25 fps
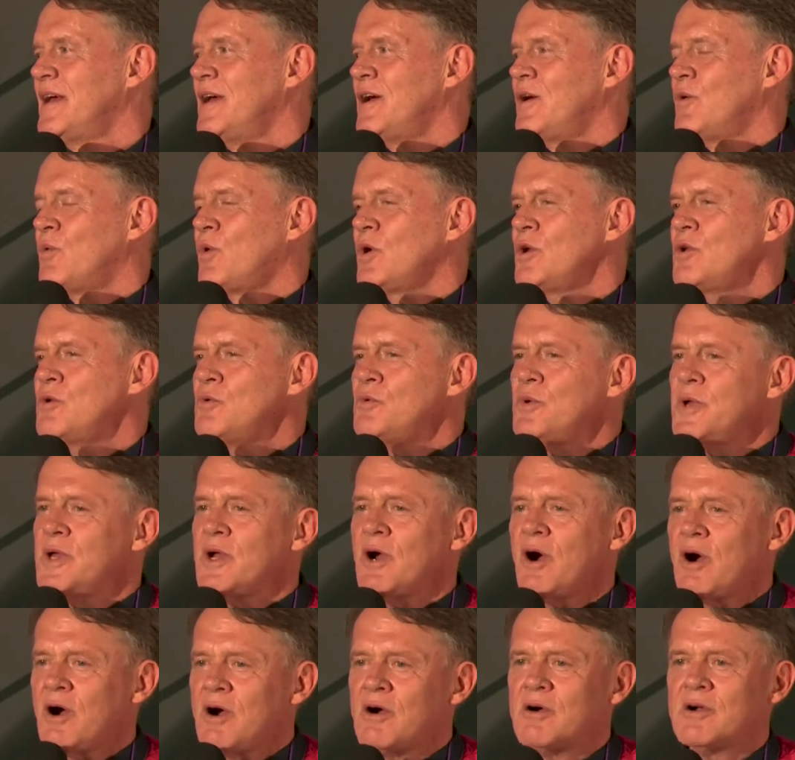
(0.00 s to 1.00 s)
What do we
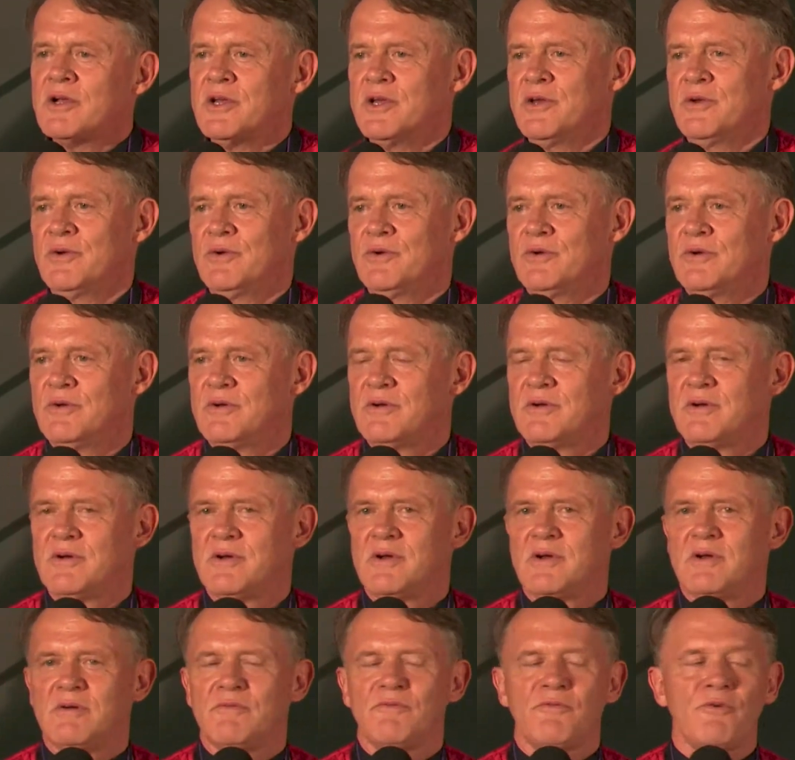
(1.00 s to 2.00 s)
argue
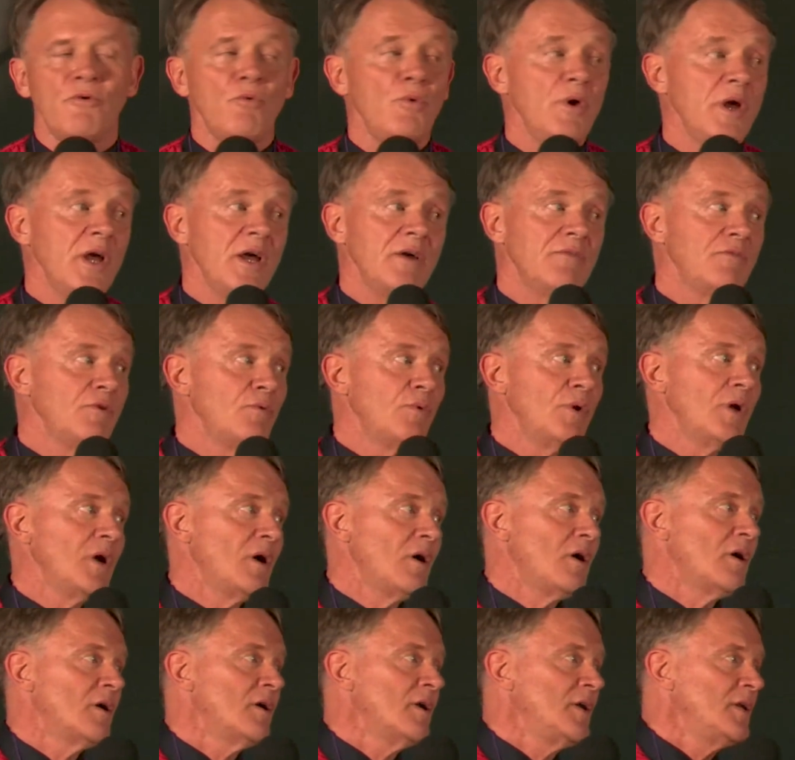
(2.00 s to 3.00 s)
for wherever we
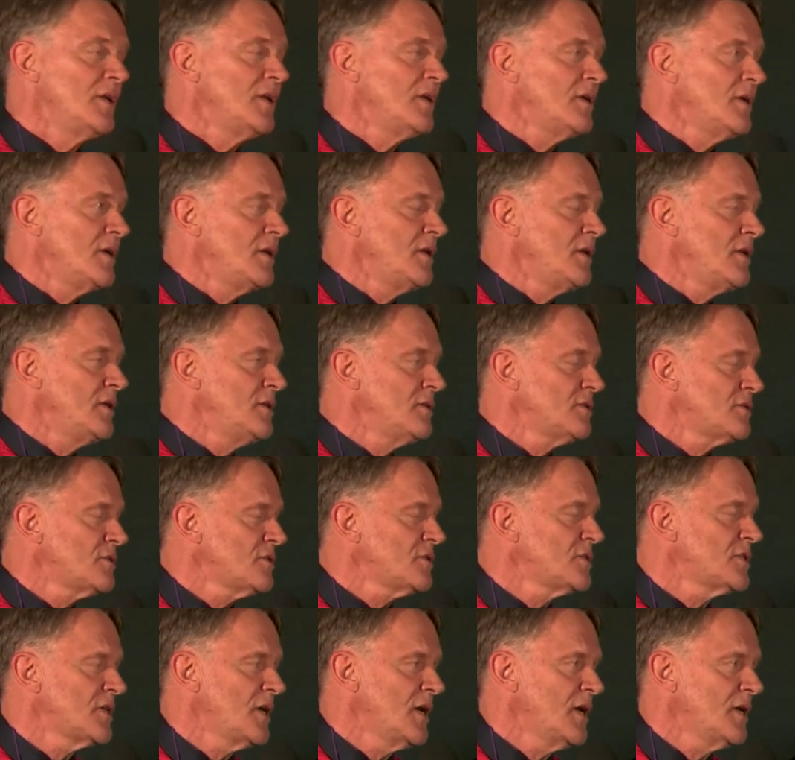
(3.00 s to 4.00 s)
are in
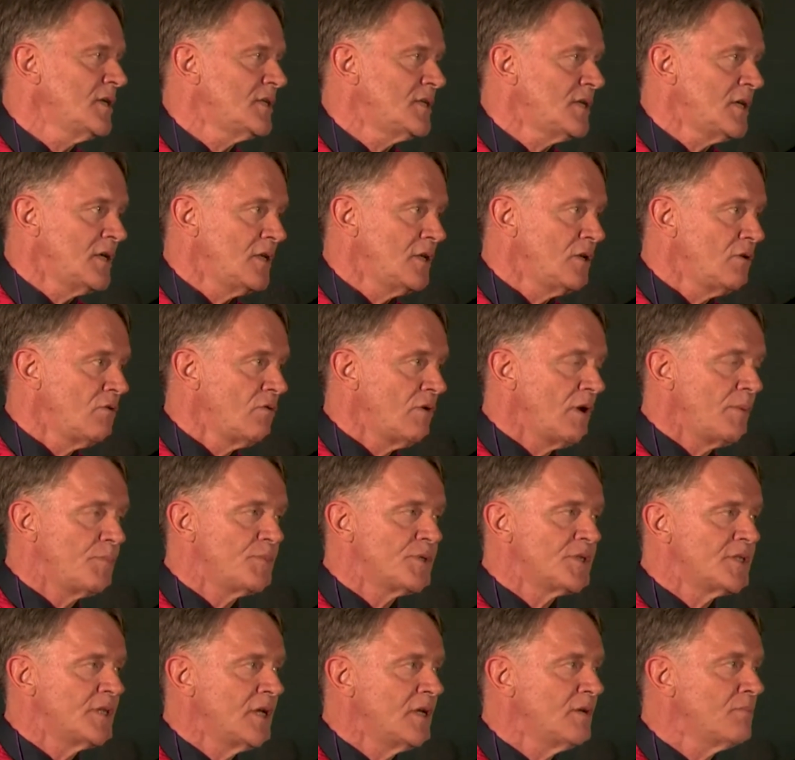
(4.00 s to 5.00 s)
society, and you
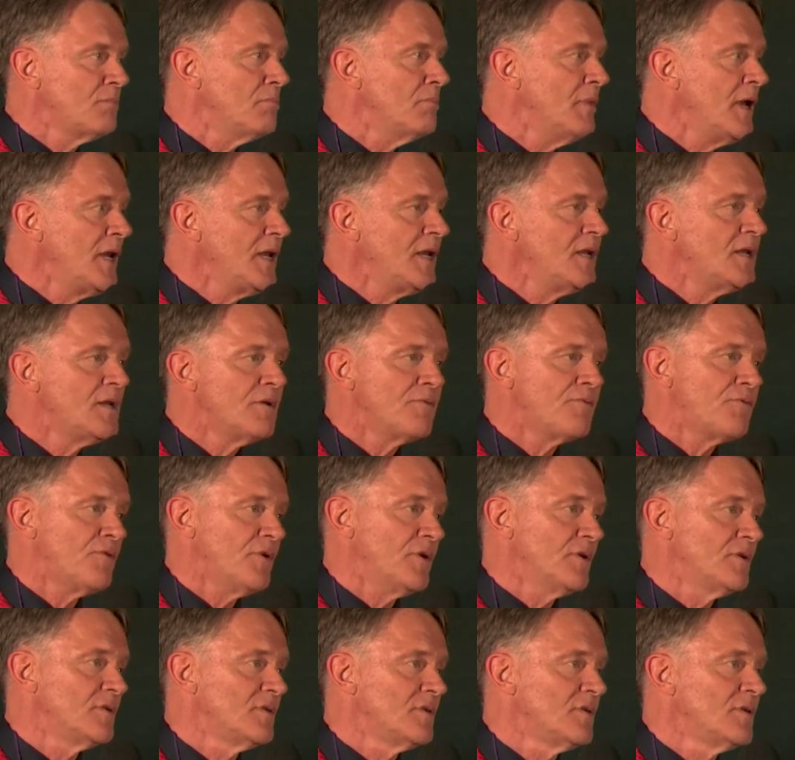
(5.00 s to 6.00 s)
represent many
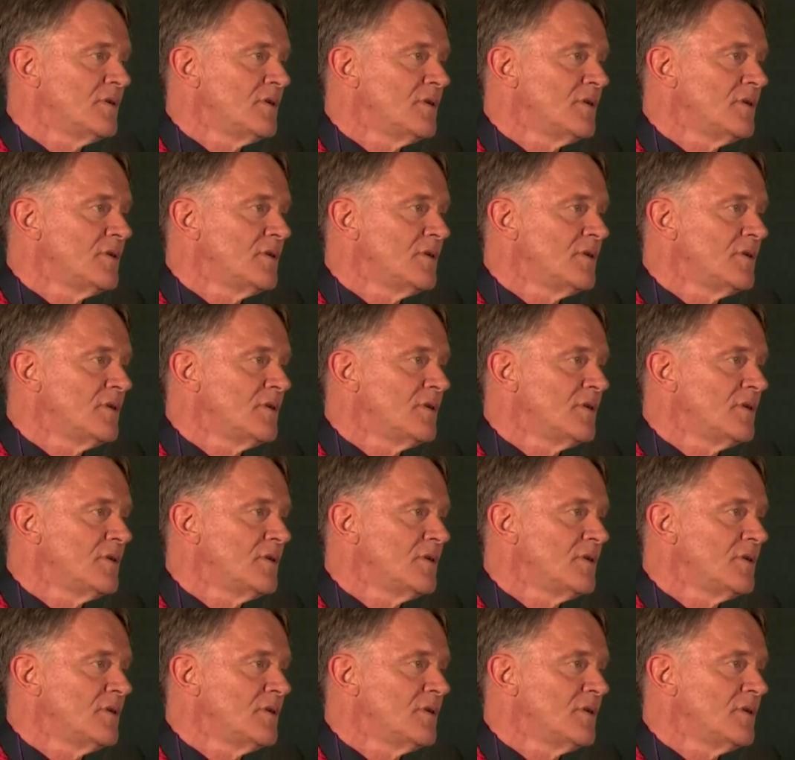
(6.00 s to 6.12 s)
different